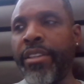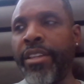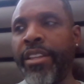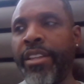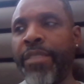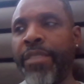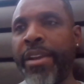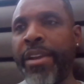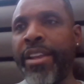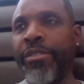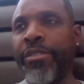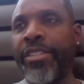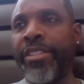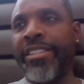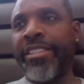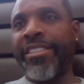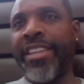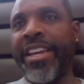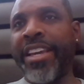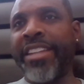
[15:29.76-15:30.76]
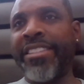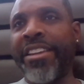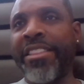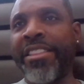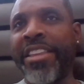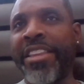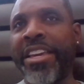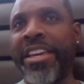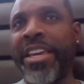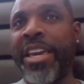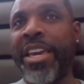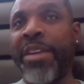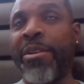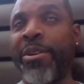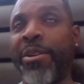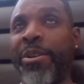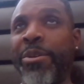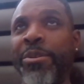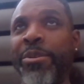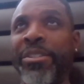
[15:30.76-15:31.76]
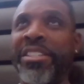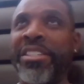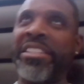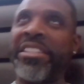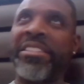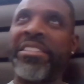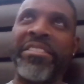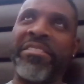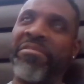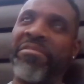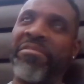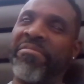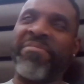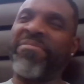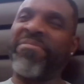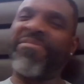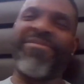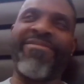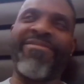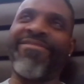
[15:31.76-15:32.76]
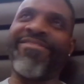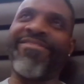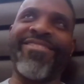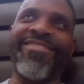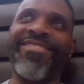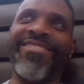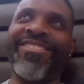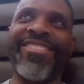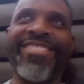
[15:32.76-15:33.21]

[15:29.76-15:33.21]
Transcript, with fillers: anybody else that stands out that came close, mm,